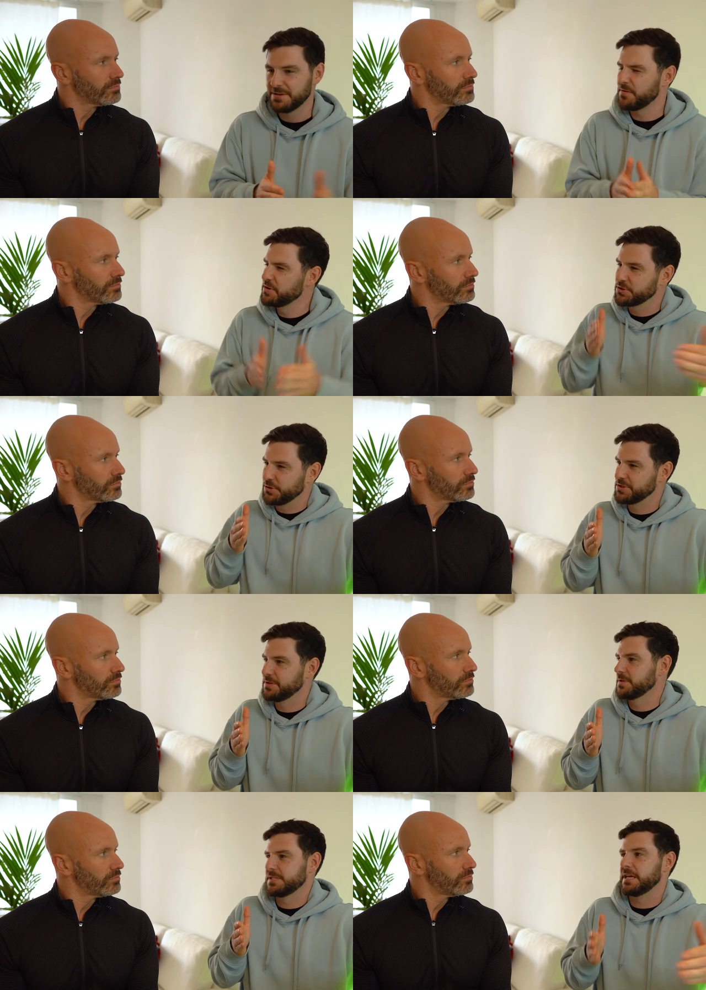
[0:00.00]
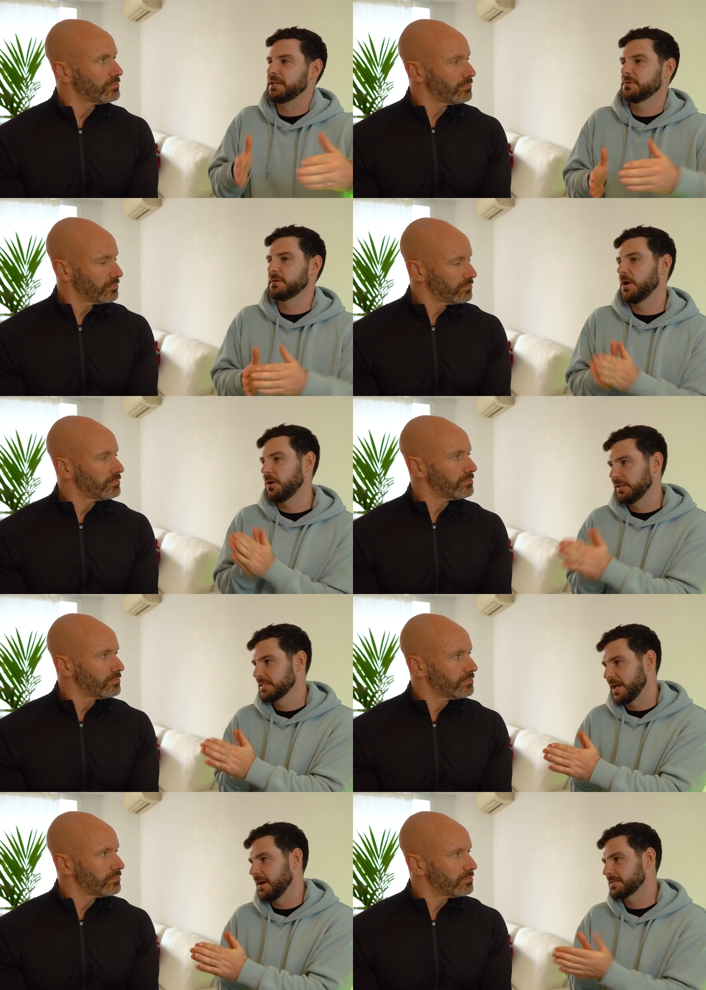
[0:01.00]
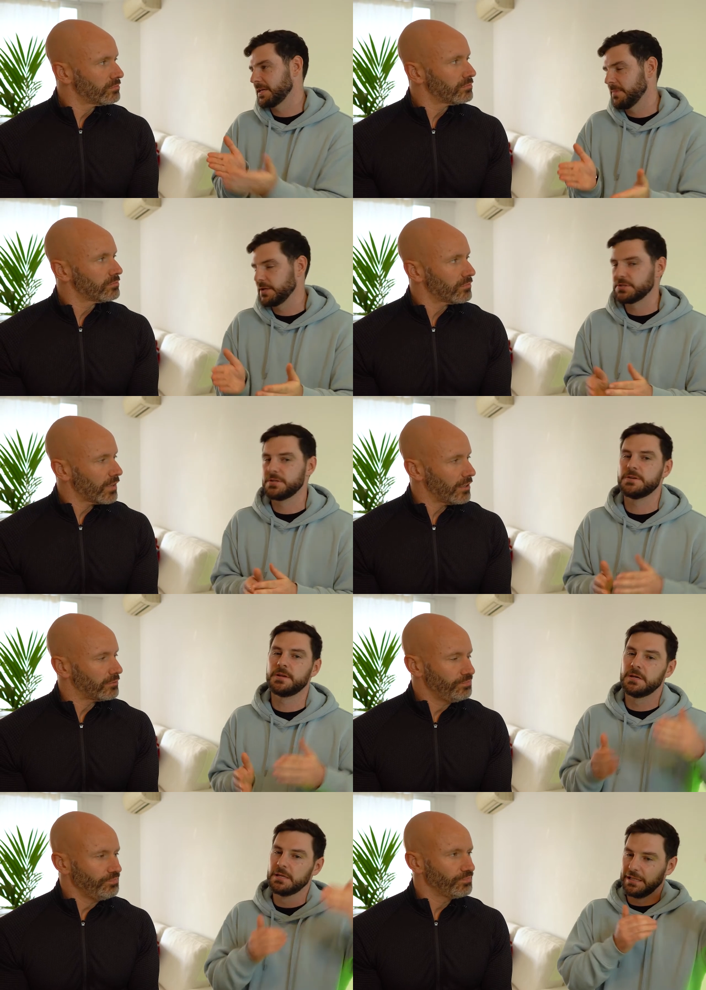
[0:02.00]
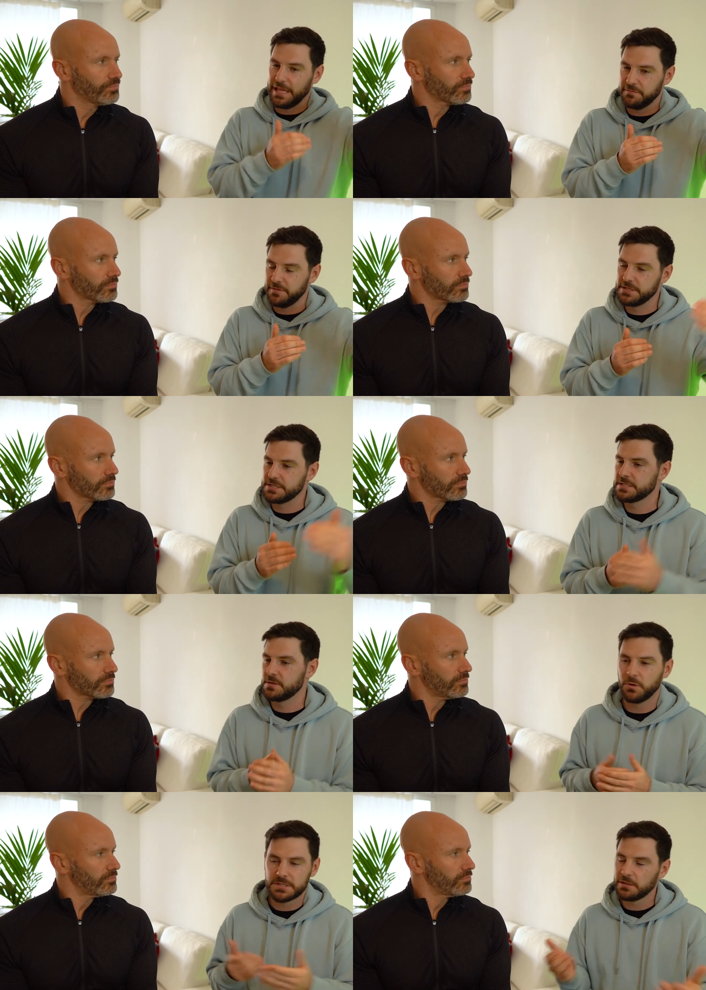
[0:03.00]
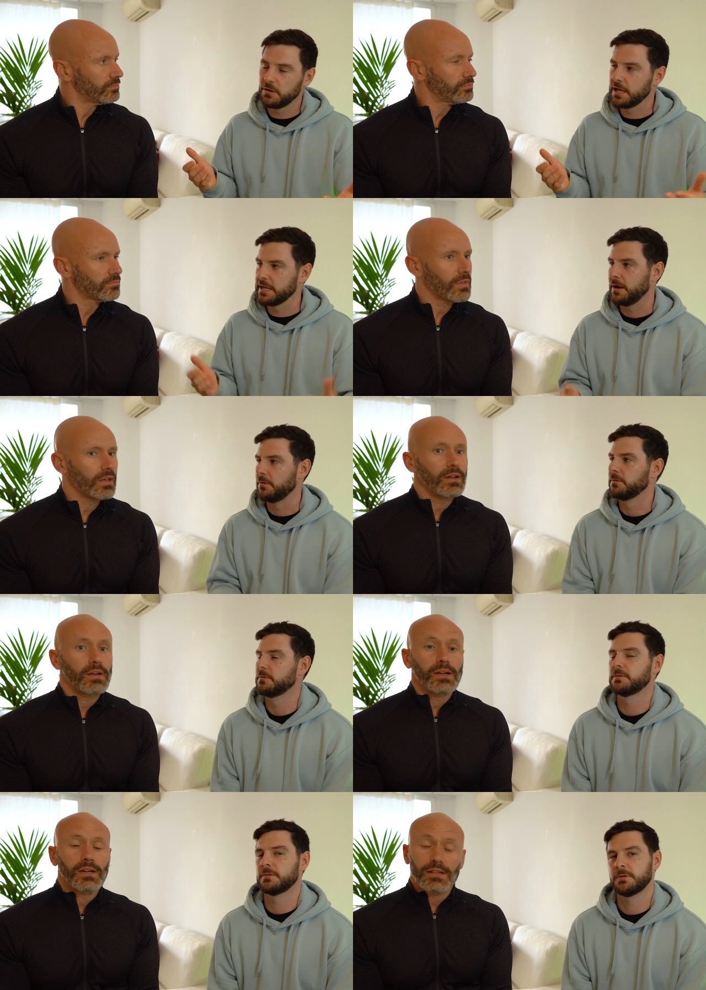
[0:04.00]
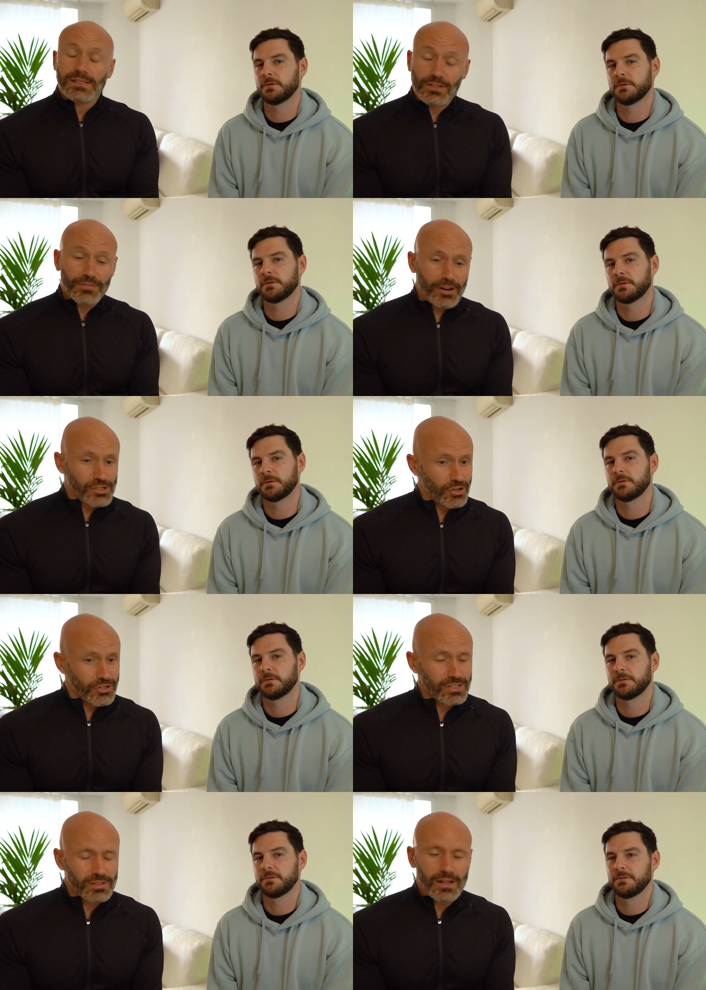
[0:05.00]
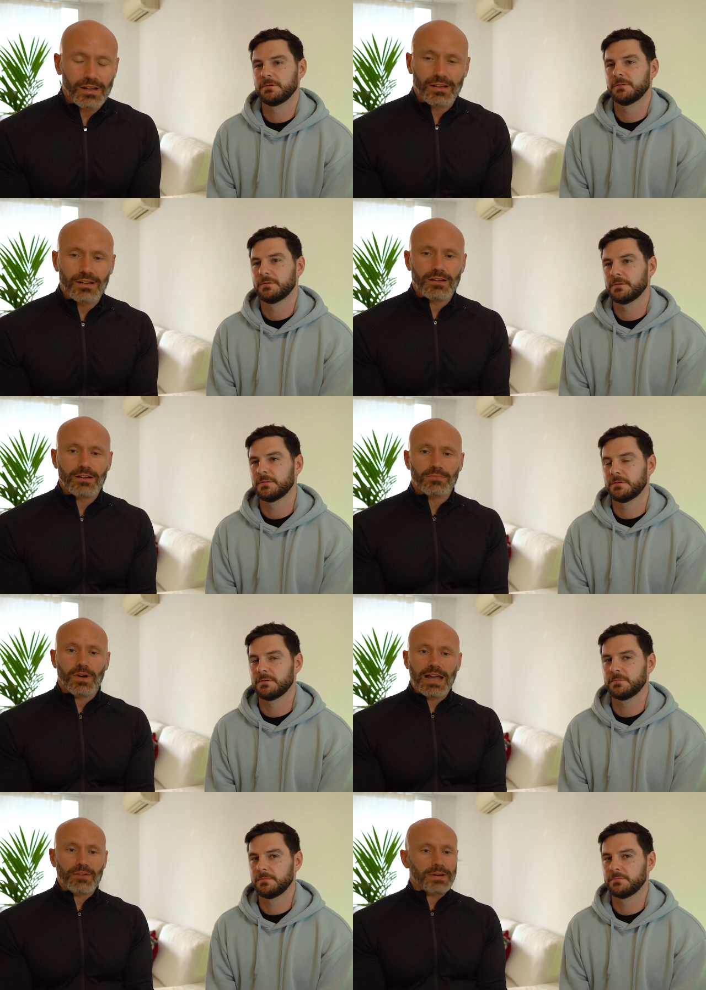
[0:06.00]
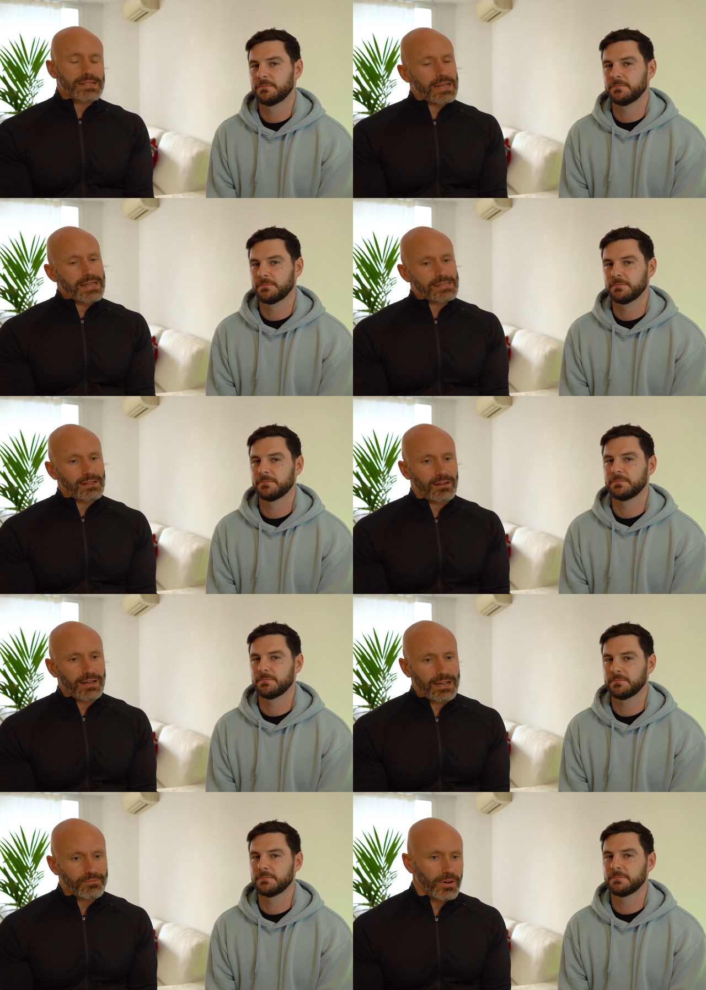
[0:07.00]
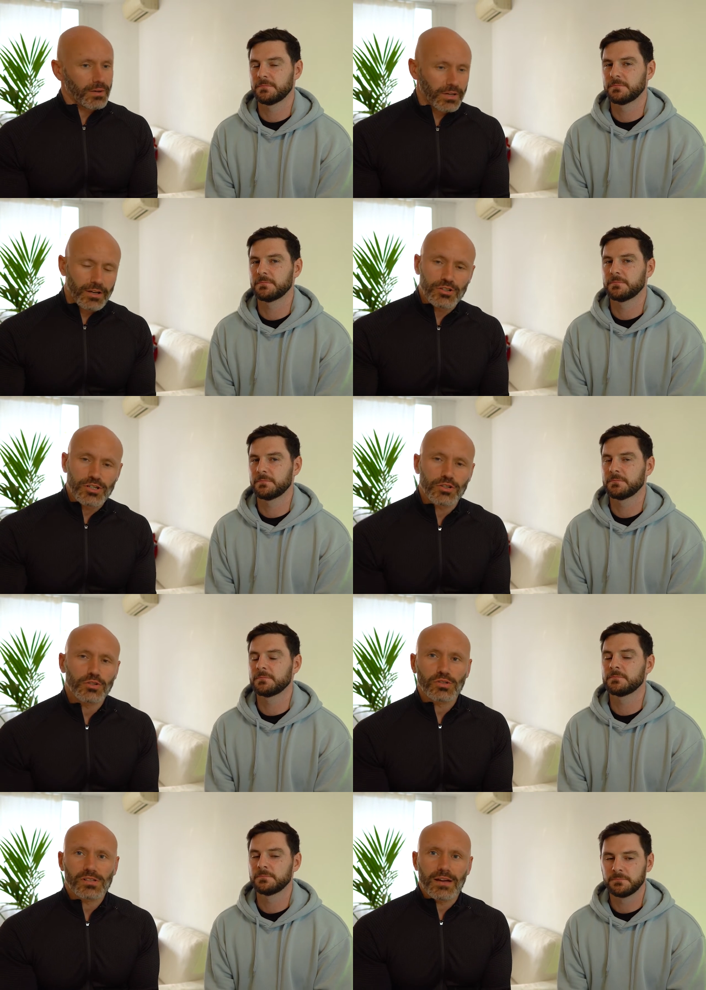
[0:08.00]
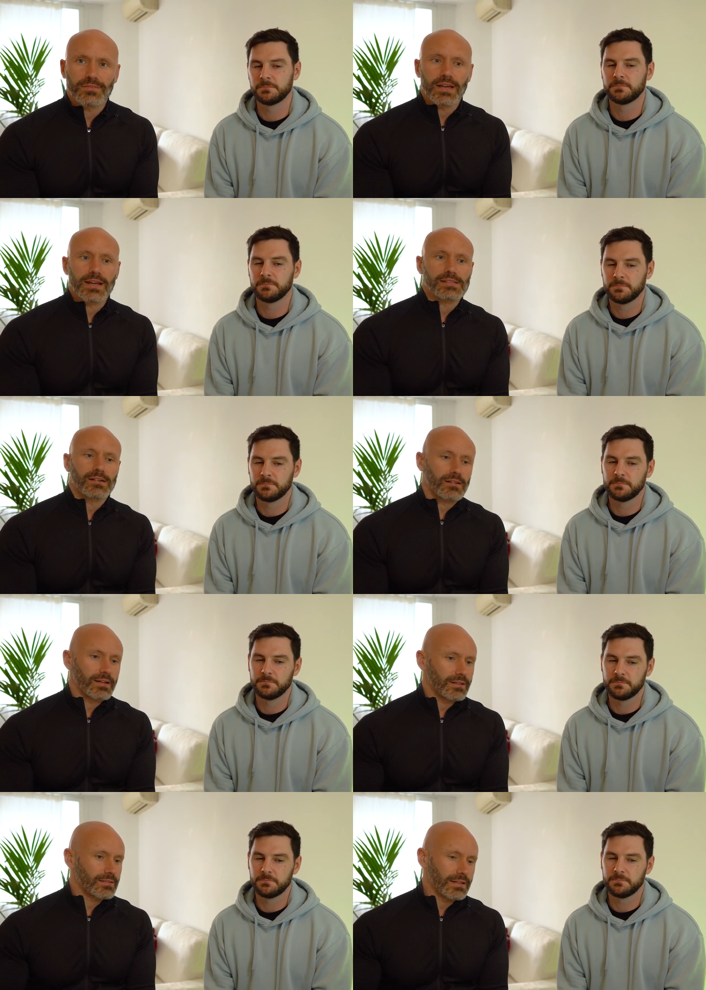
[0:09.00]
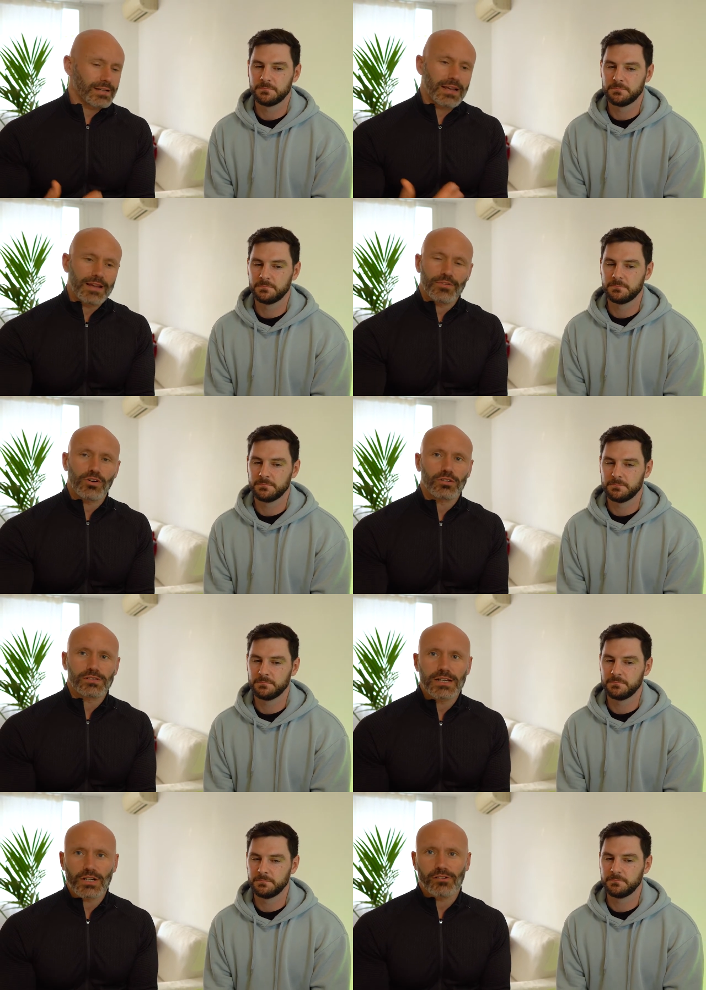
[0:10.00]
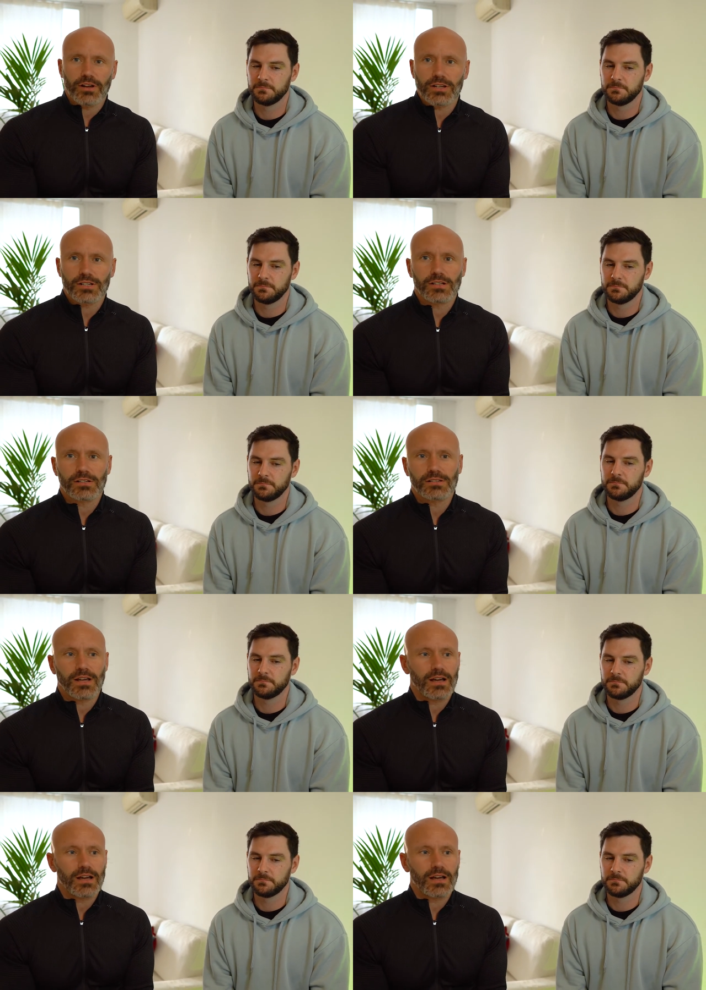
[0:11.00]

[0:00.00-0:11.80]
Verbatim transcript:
Speaker 1: it's very structured, wasn't it? You were early starts, like you mentioned, yeah. late finishes. What does it look like now? Still very structured.
Speaker 2: Um, I have my days that I have my, my coaching calls. I have days that I dedicate for content creation.